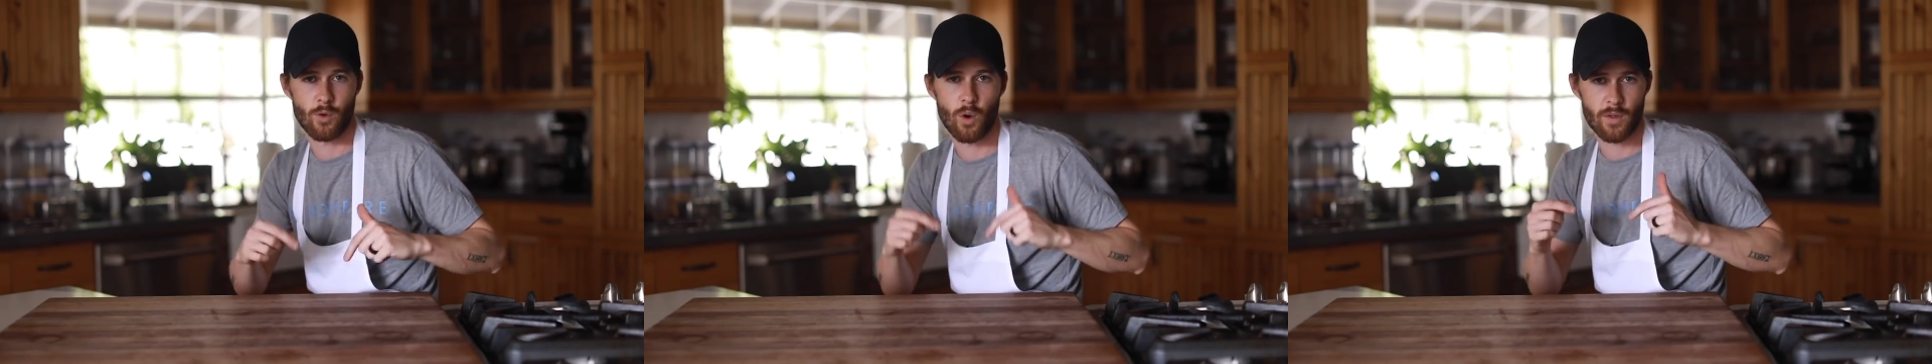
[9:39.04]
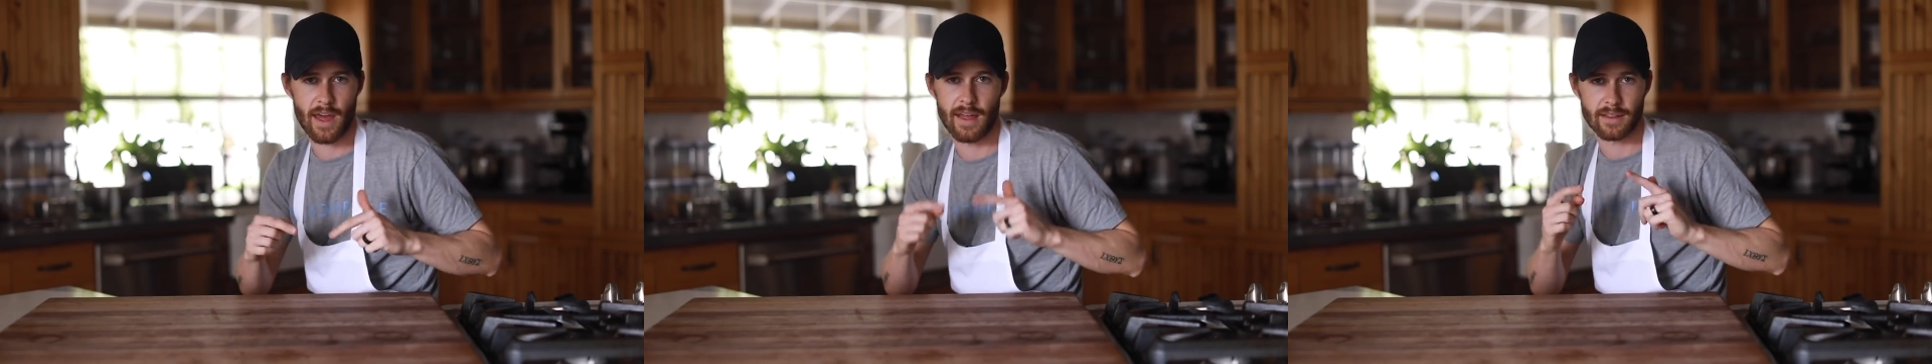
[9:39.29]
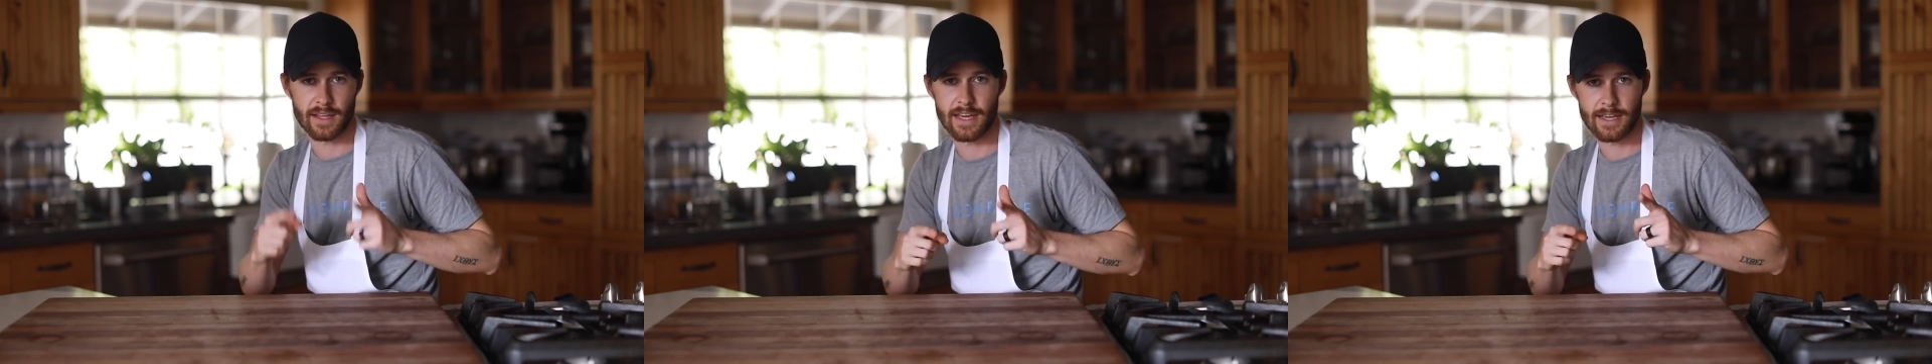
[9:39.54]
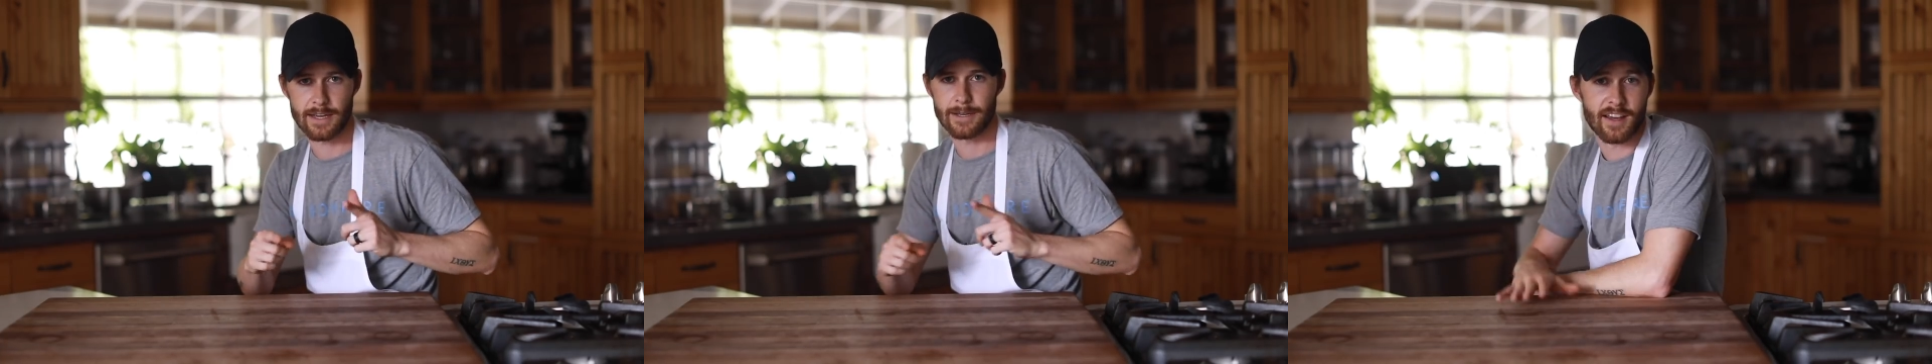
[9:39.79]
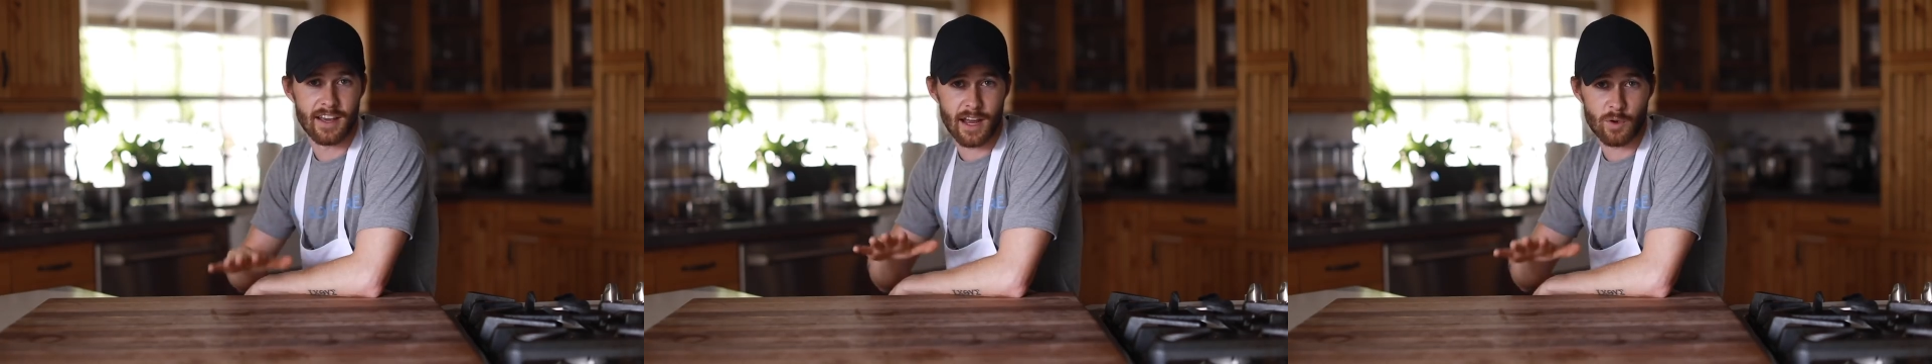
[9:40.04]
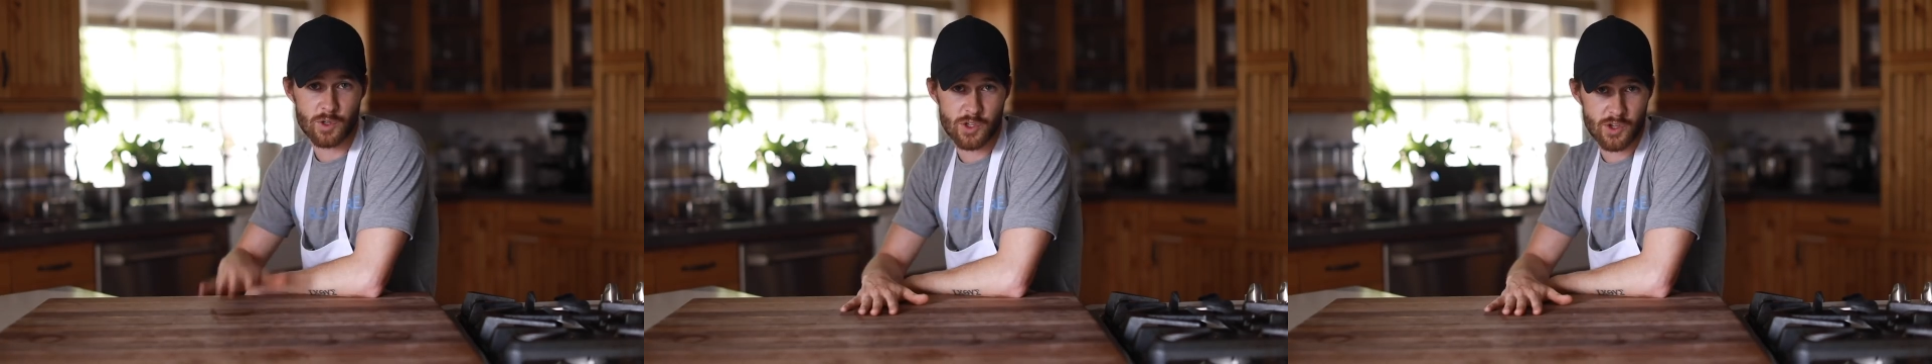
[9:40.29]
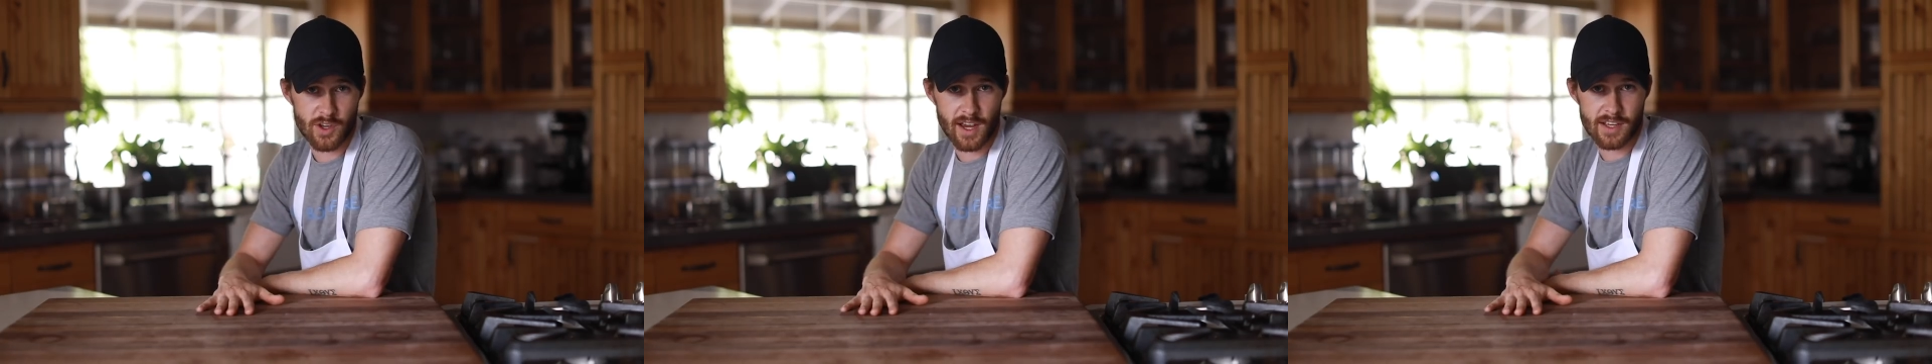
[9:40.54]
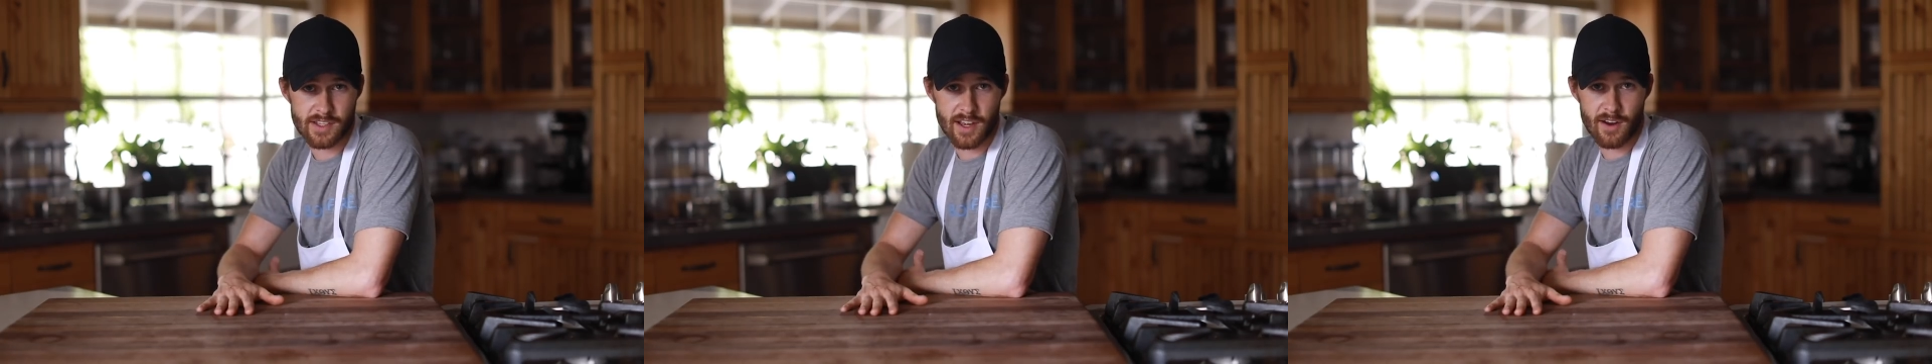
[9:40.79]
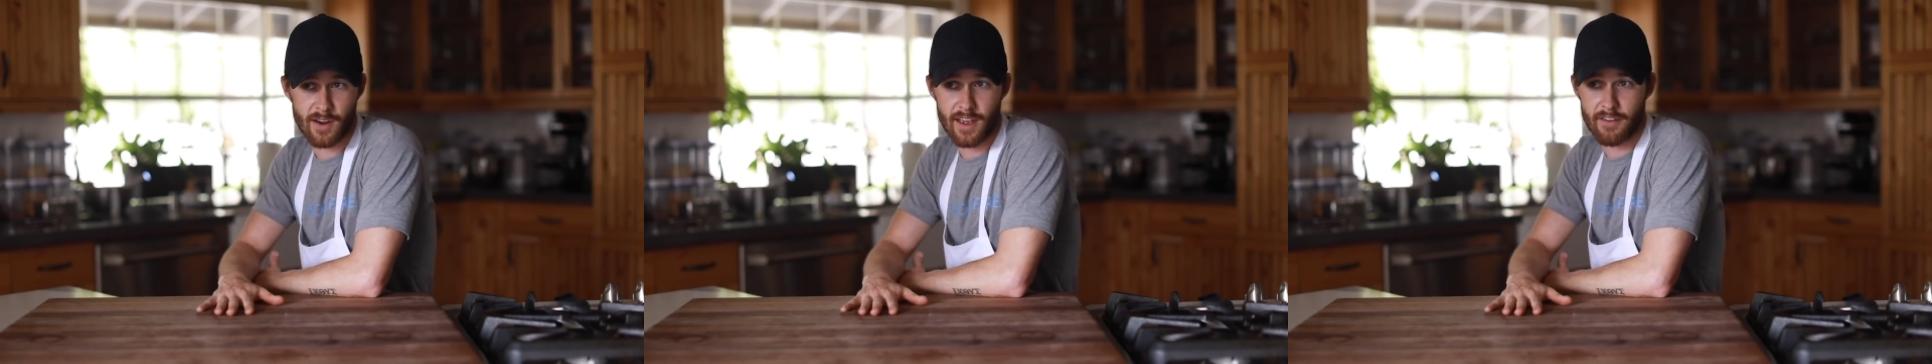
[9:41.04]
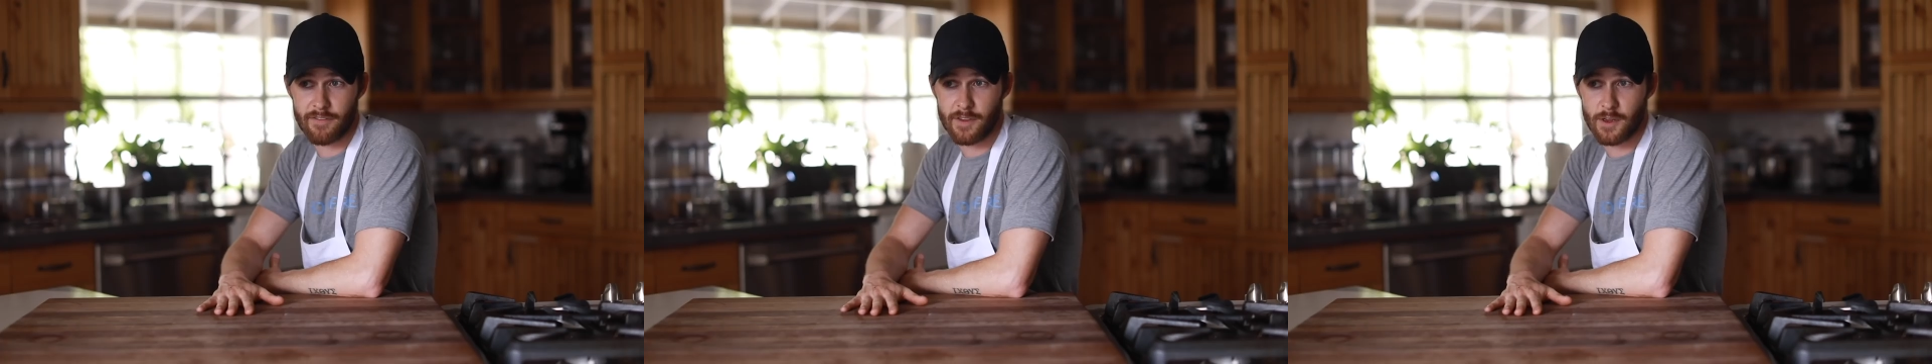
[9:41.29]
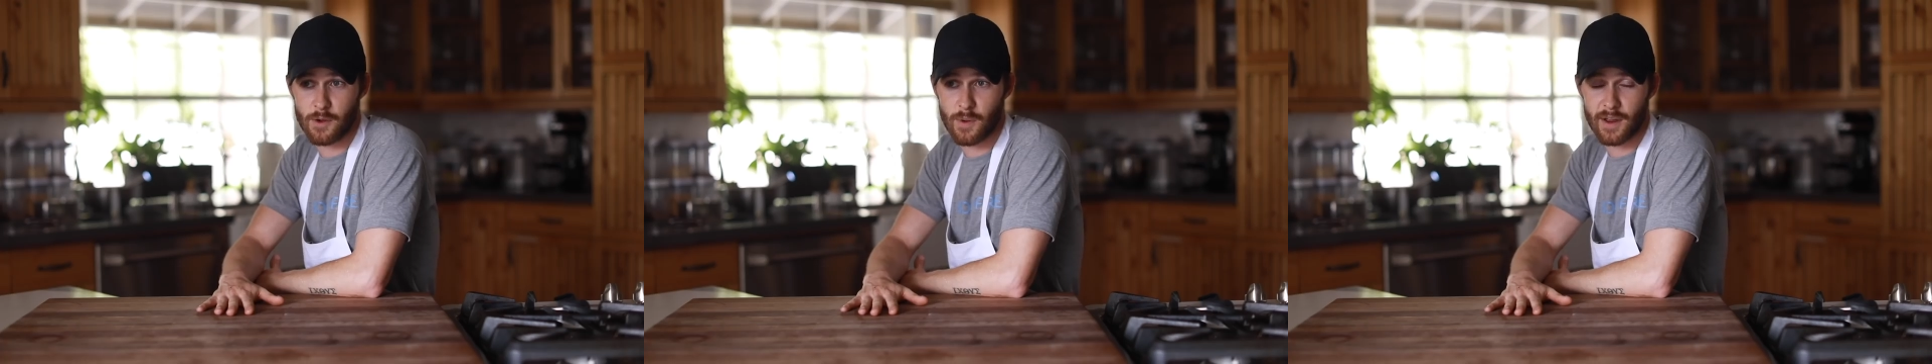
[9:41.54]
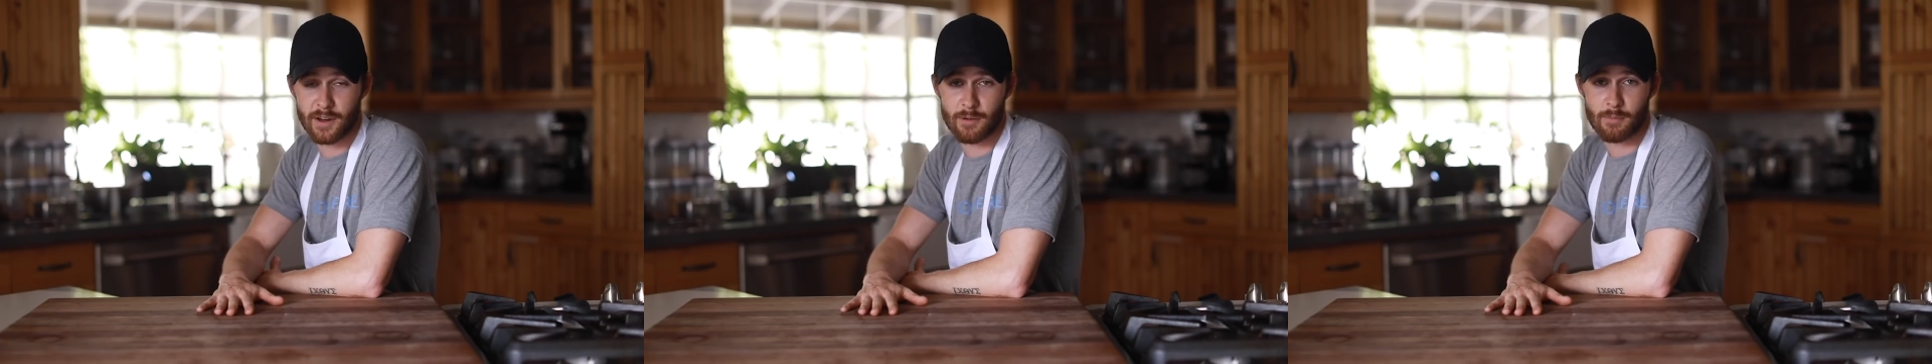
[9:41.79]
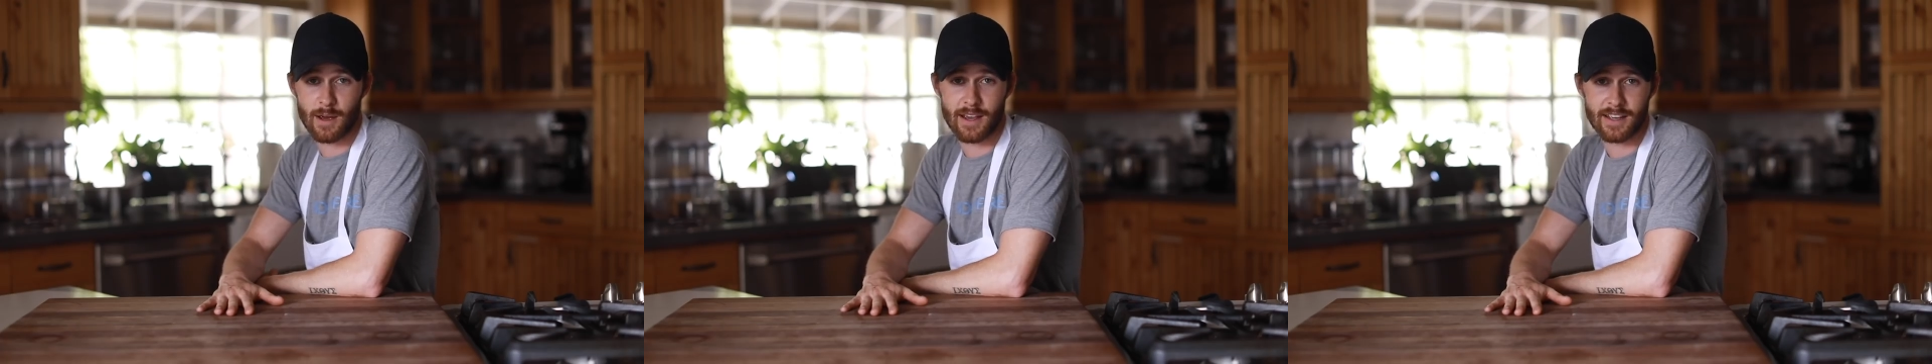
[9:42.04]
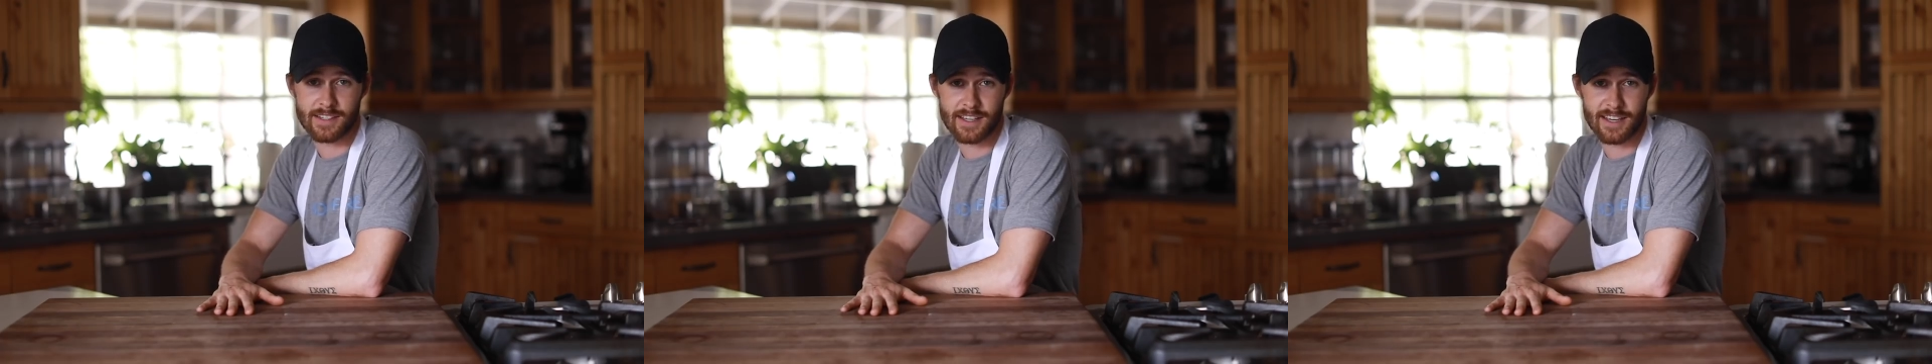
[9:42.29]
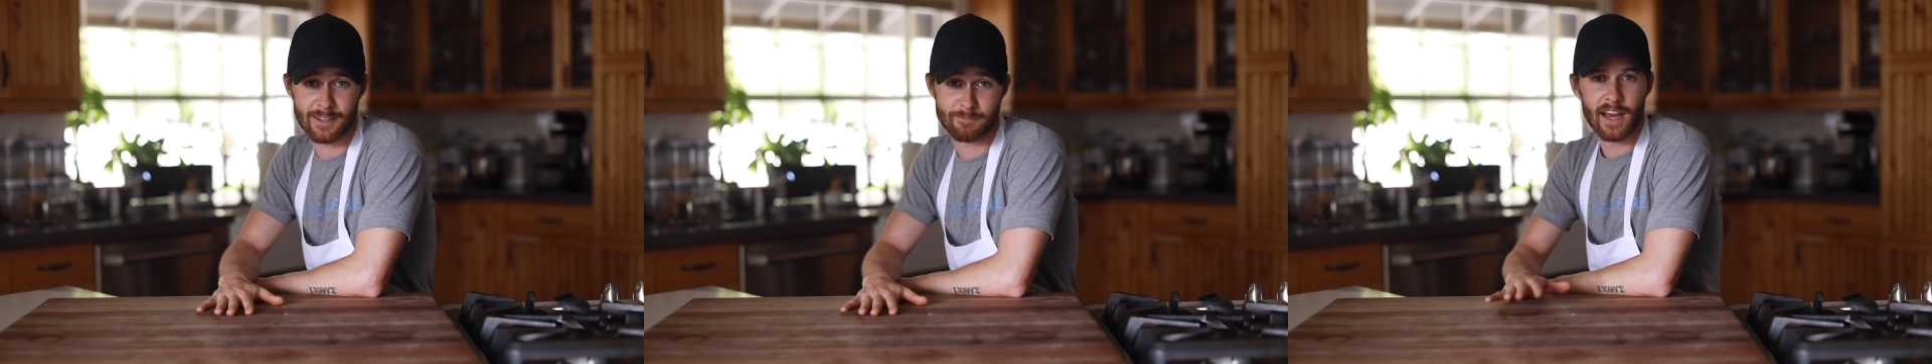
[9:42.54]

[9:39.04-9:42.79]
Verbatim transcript: for that link, and I will see you guys there if you end up buying a ticket.